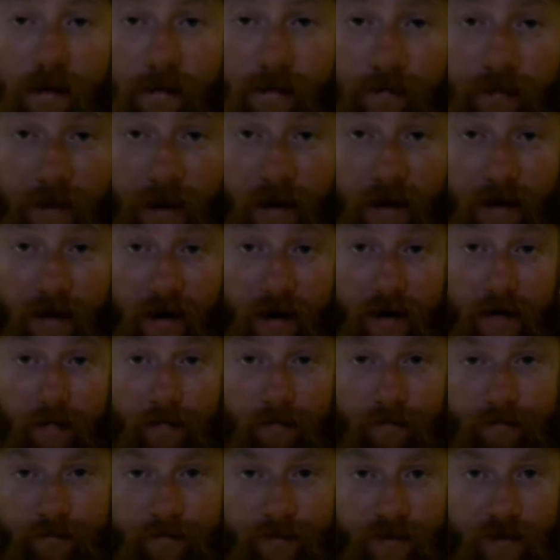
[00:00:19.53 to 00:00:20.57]
Alright,
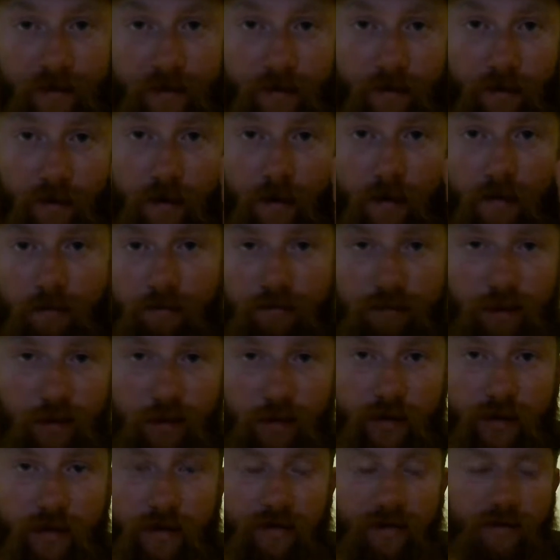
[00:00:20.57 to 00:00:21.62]
so
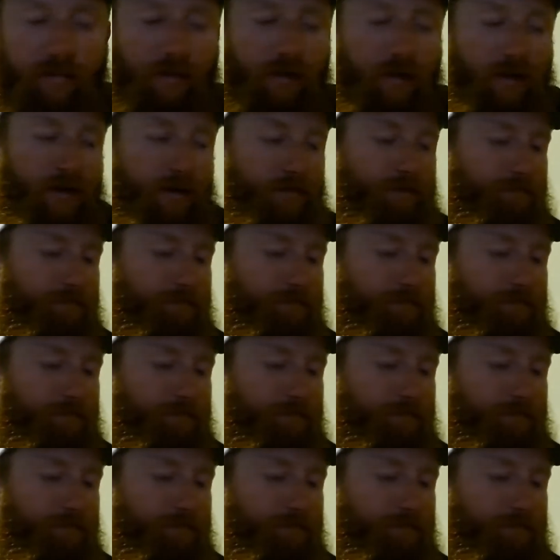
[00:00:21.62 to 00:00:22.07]
bluegill spawn.